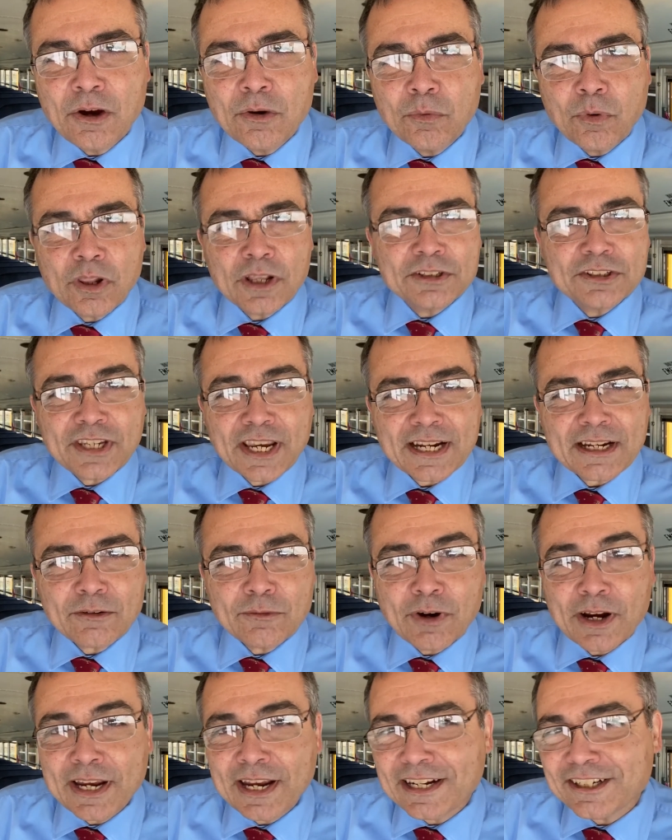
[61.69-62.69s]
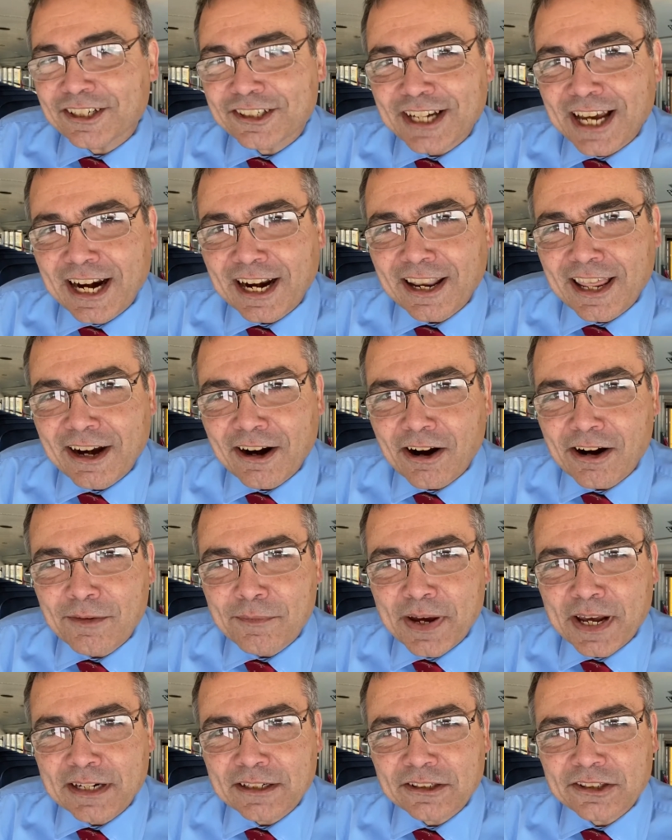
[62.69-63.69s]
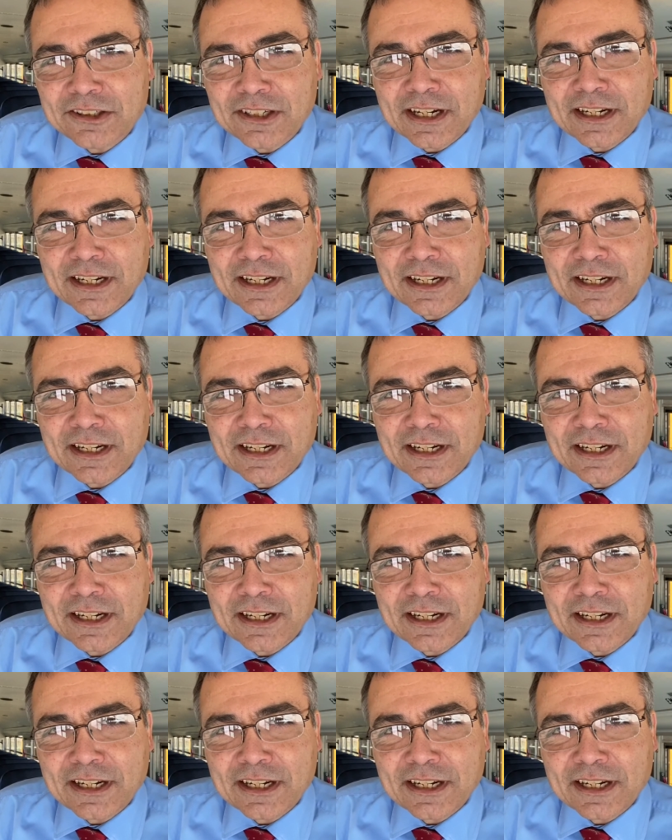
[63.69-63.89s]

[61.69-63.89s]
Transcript: Well, a second way, I just kind of led on about it just a